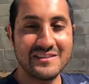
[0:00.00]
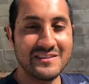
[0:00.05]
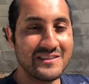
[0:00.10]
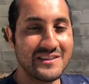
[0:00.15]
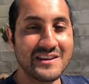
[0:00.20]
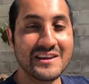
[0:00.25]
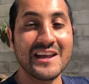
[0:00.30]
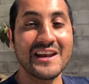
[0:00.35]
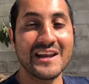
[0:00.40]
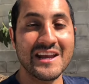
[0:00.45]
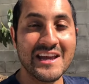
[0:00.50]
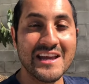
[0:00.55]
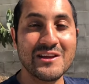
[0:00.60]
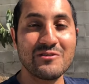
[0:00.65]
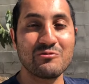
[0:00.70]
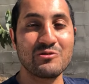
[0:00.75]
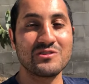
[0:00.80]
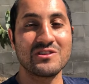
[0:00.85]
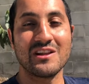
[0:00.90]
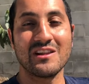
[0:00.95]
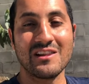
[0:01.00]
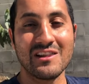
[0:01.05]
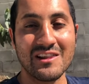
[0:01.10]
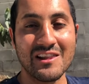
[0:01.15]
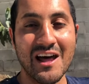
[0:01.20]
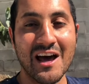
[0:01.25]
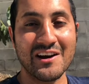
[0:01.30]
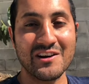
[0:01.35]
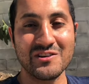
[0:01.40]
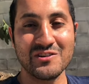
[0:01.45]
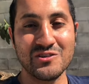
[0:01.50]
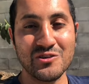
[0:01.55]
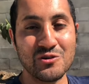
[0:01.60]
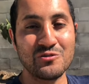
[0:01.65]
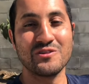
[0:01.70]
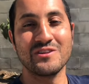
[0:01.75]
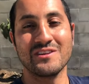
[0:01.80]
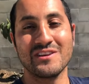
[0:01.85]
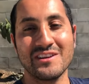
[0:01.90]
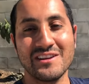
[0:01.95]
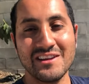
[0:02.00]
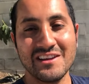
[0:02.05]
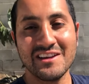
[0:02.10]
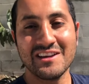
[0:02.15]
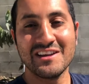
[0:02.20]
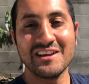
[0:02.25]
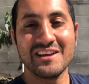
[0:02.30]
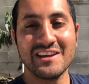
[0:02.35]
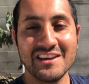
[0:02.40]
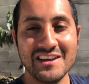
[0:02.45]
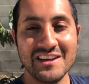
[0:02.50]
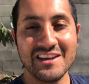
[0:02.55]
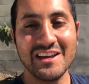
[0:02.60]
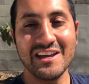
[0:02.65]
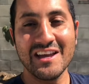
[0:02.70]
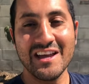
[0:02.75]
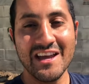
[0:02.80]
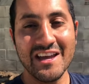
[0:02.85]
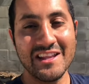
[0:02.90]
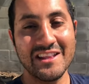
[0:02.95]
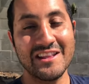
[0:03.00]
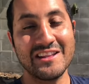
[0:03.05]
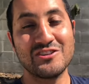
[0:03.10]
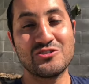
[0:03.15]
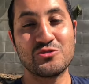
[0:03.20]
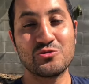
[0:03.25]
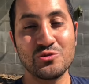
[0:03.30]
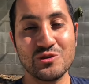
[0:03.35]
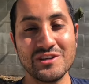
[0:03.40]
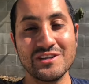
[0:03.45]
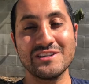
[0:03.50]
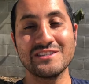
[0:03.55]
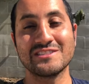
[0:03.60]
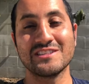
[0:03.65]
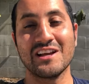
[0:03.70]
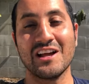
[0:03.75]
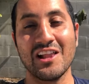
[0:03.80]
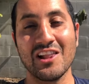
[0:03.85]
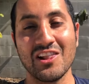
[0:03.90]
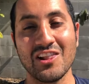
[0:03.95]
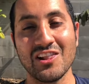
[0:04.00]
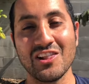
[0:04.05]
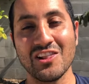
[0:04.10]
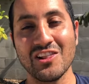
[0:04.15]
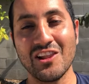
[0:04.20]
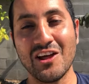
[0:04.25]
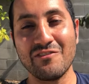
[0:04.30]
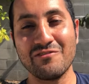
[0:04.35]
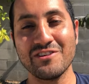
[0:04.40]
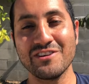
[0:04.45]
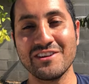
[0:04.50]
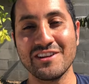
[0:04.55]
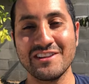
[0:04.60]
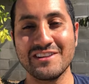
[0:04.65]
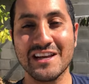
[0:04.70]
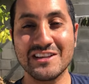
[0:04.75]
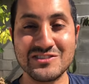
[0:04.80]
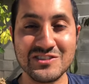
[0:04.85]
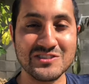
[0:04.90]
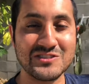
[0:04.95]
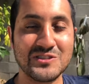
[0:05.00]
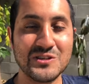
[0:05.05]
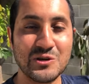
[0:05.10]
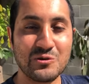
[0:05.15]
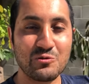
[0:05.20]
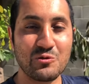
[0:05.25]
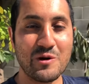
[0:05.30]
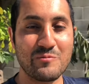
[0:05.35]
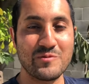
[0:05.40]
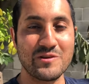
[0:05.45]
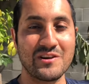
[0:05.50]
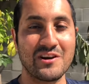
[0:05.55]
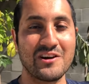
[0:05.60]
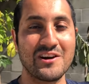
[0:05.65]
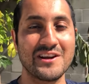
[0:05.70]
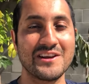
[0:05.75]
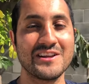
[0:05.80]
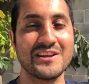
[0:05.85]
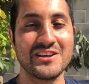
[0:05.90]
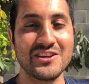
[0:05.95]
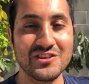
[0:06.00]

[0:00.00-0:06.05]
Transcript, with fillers: they're getting hit with a lot of urine and trees love it. That's a secret weapon, all right?